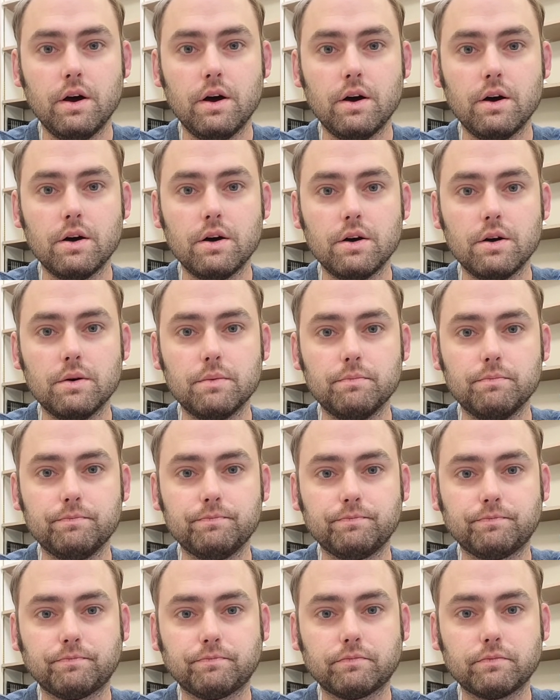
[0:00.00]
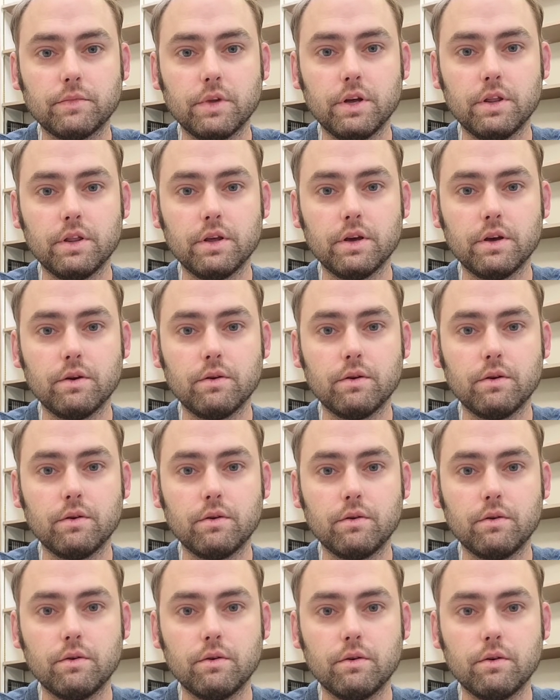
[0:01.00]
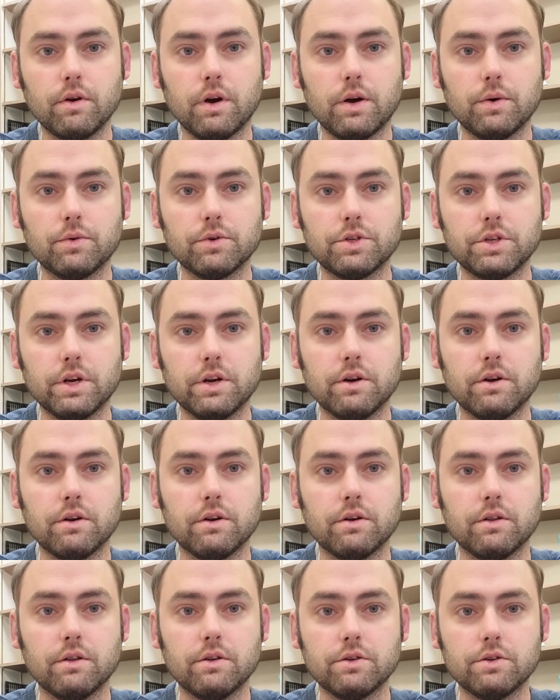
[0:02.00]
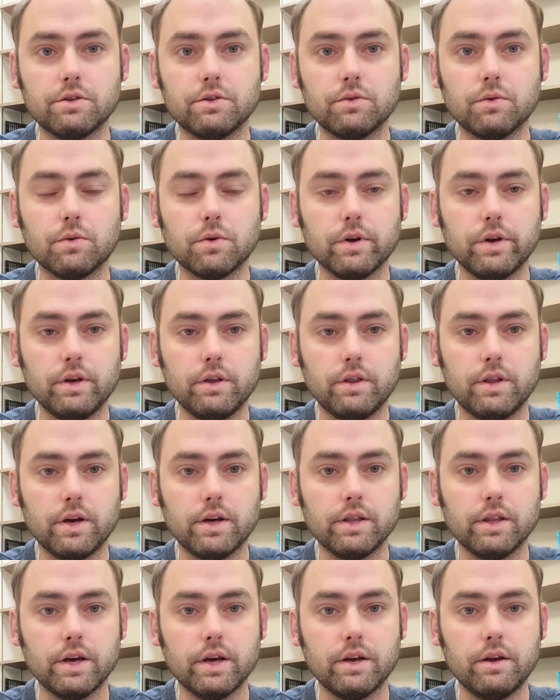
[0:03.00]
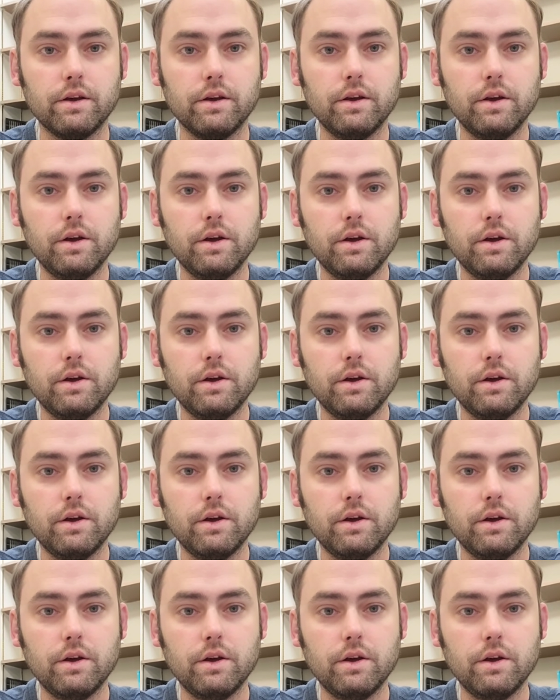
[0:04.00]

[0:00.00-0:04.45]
and then I will share the story that led